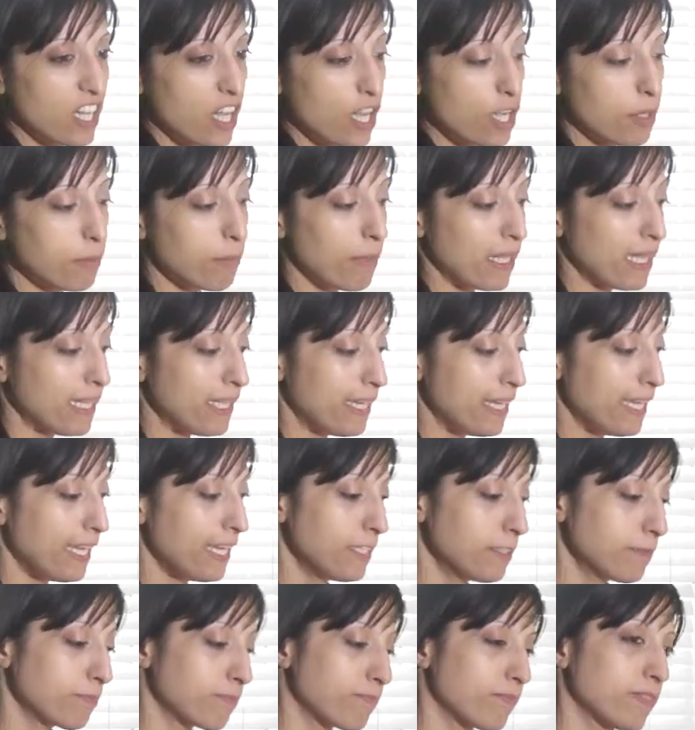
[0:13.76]
I'm Melanie.
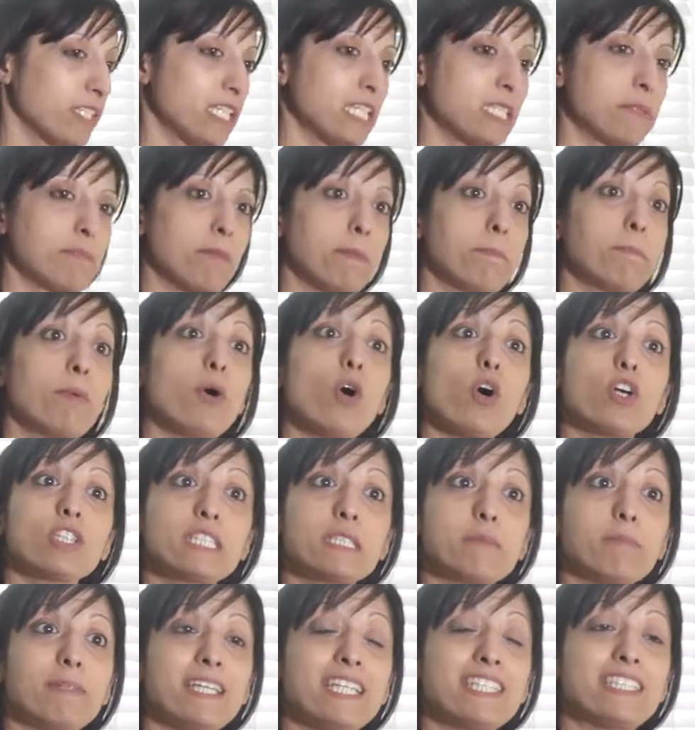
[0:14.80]
It's been put on
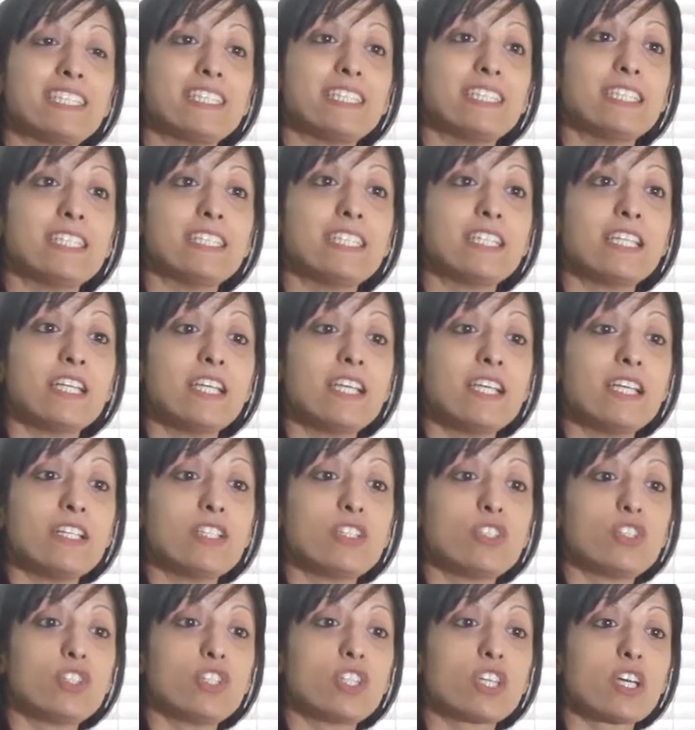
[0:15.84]
to me to
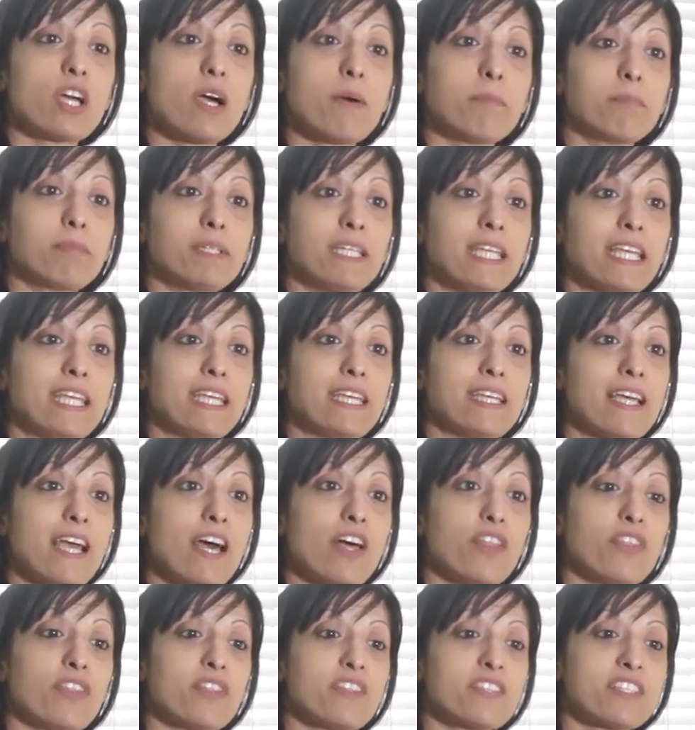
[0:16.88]
do the company
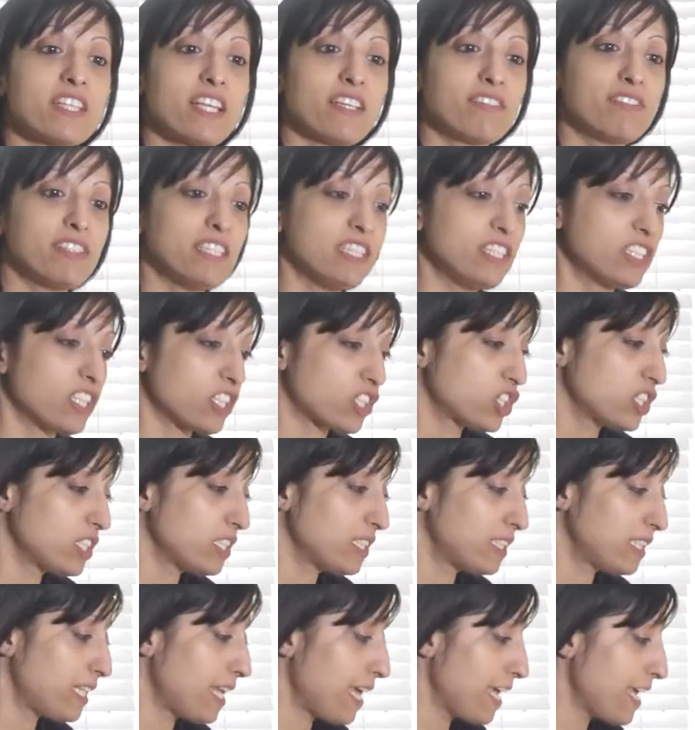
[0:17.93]
health and safety induction
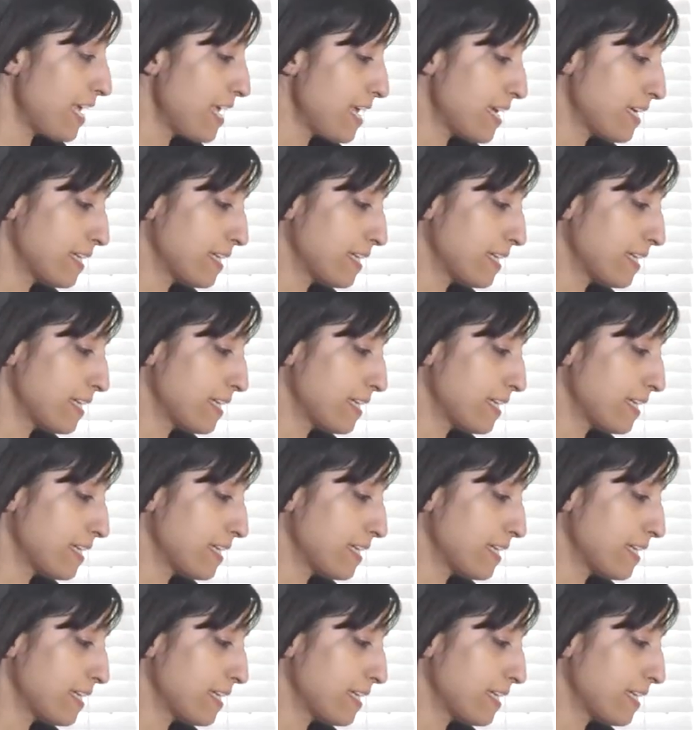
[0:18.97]
today.